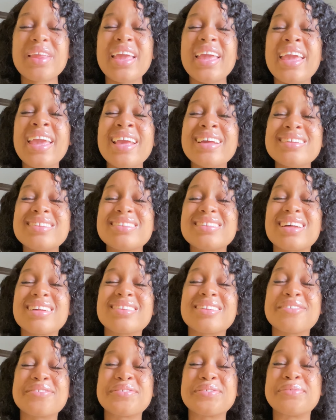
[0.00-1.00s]
it
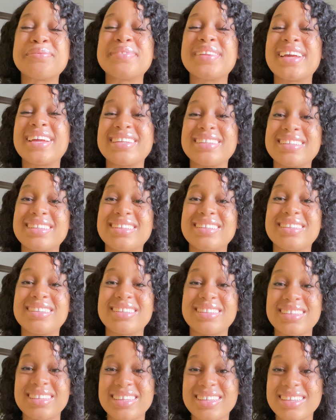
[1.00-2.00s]
started from
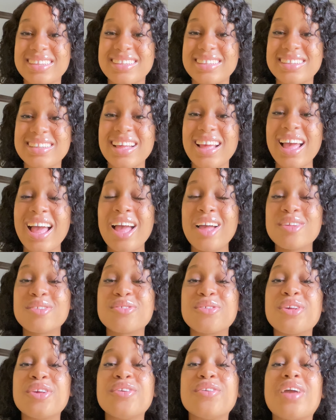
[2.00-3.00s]
ninety-six,
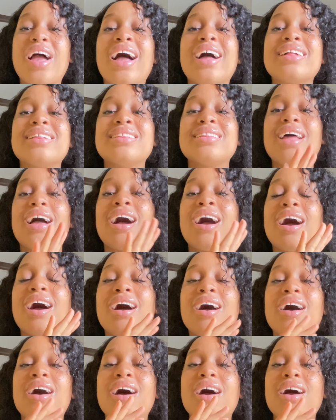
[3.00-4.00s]
so it, and
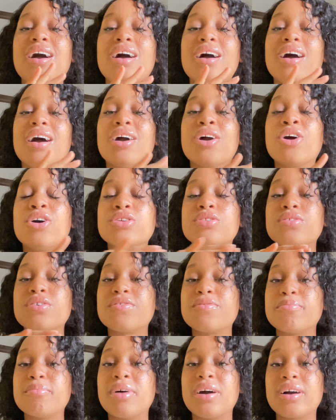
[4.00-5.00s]
uh
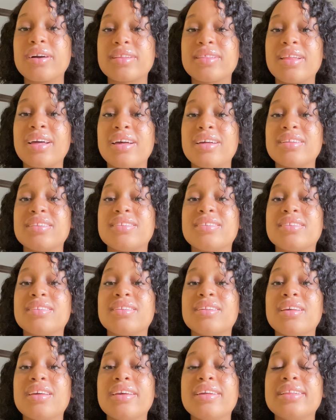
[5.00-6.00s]
cutoff mark, that's
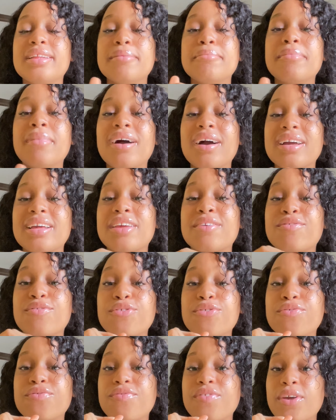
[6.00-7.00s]
the mark if
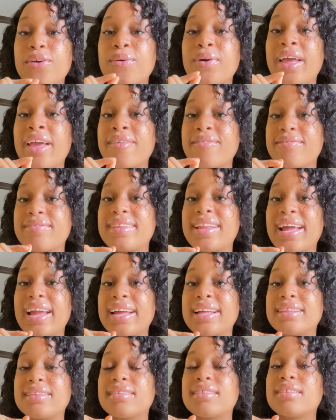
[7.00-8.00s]
you fail, F
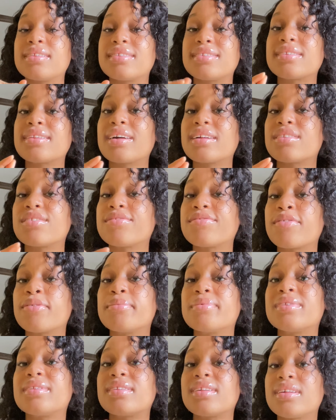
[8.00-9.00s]
nine starts
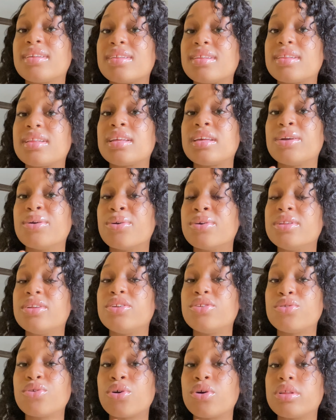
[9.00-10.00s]
from sixty on the
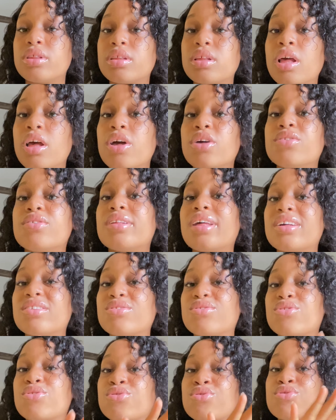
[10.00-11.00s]
dot. So
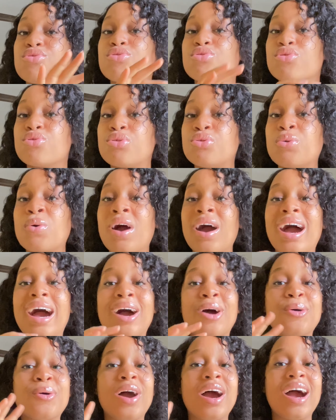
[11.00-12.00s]
that's just to show you
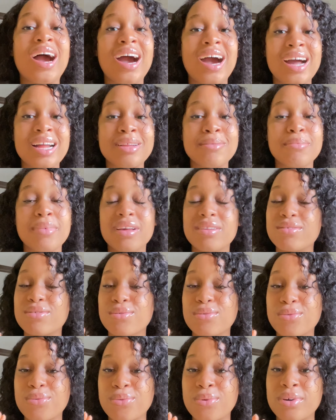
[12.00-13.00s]
how hard my
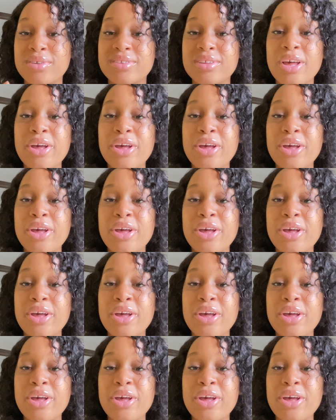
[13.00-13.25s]
school was.